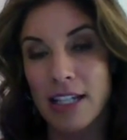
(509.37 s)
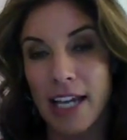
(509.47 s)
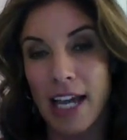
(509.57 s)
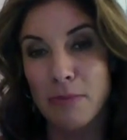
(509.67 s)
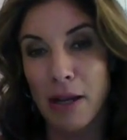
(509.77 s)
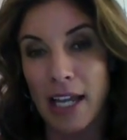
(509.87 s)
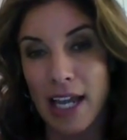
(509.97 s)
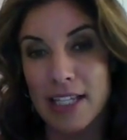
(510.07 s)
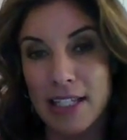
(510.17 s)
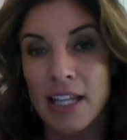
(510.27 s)
a case by
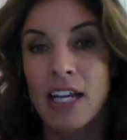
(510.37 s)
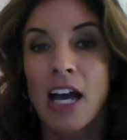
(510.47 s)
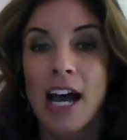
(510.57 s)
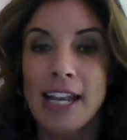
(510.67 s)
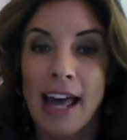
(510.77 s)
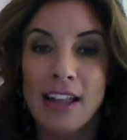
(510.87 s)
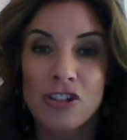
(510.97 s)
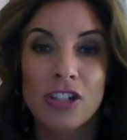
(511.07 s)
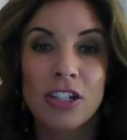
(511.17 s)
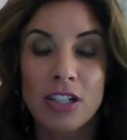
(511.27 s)
case
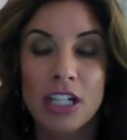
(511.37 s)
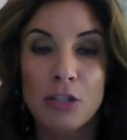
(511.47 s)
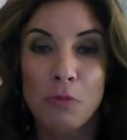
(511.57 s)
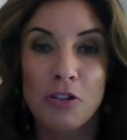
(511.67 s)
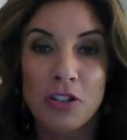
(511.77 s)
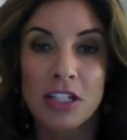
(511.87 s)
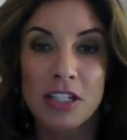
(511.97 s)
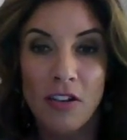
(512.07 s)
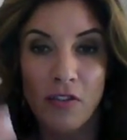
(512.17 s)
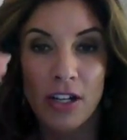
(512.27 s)
analogy because each person is
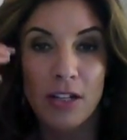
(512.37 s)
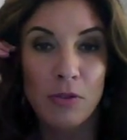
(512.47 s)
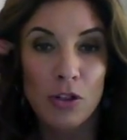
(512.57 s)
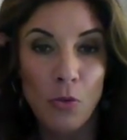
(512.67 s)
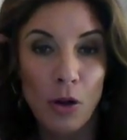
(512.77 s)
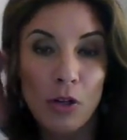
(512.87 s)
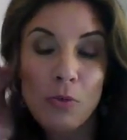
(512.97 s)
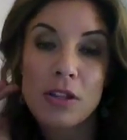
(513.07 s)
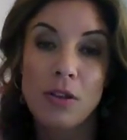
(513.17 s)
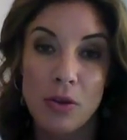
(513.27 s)
different when you're working
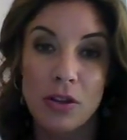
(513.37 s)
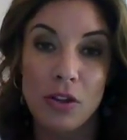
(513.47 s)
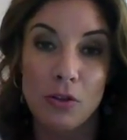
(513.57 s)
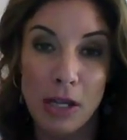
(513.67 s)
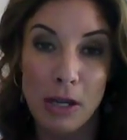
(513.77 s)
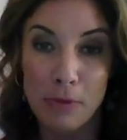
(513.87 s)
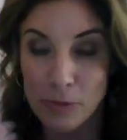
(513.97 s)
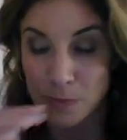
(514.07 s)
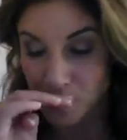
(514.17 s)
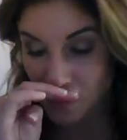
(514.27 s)
with other
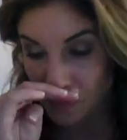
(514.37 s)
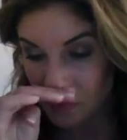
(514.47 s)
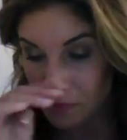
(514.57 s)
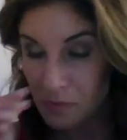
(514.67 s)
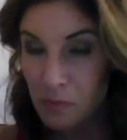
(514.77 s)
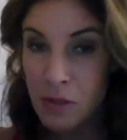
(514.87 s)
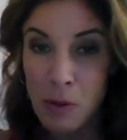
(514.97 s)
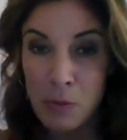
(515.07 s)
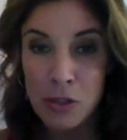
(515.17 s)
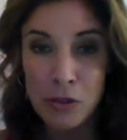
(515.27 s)
people.
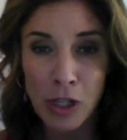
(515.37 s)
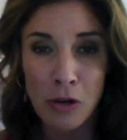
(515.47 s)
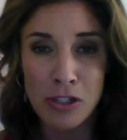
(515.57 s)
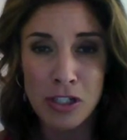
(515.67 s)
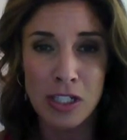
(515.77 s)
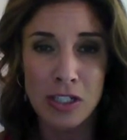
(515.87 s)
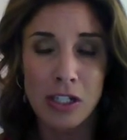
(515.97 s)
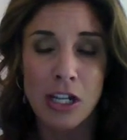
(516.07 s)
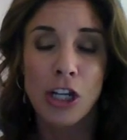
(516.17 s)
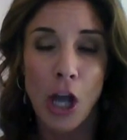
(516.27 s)
But when you're coaching
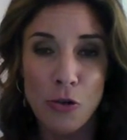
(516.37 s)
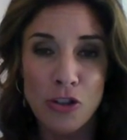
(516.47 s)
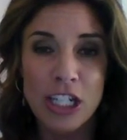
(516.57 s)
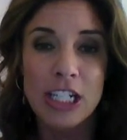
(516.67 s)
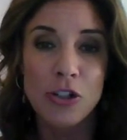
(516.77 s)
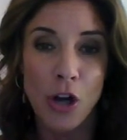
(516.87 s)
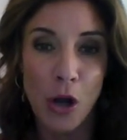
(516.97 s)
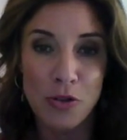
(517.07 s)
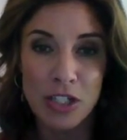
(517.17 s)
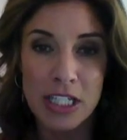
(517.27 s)
your
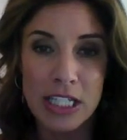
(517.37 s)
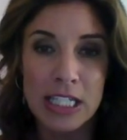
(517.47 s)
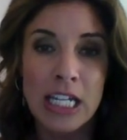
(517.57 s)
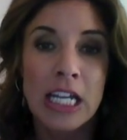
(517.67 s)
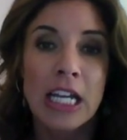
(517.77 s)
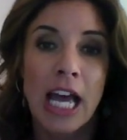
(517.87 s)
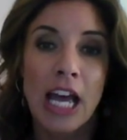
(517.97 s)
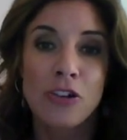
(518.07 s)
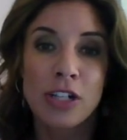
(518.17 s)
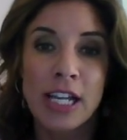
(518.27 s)
hostesses
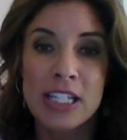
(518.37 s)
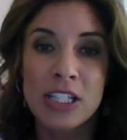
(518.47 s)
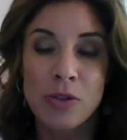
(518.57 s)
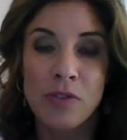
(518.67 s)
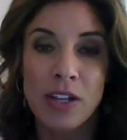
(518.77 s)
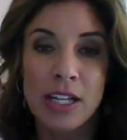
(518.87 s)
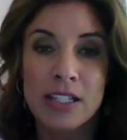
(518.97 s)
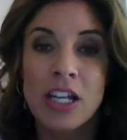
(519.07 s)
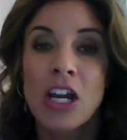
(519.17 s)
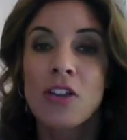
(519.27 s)
and your guests to
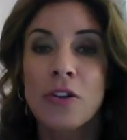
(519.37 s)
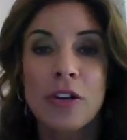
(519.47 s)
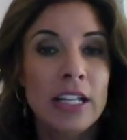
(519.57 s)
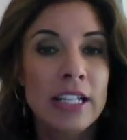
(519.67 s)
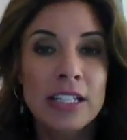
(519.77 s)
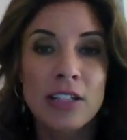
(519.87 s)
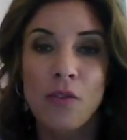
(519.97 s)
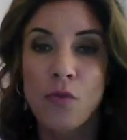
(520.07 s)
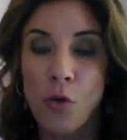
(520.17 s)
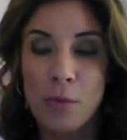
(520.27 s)
events, there is
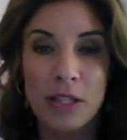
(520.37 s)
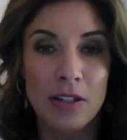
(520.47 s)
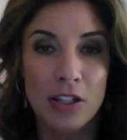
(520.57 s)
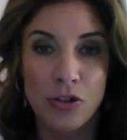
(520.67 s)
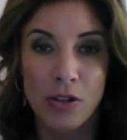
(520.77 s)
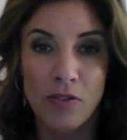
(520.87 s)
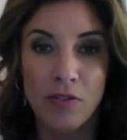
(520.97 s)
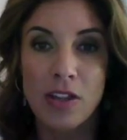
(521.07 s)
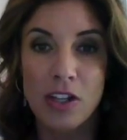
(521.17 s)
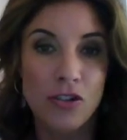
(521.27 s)
a formula that you can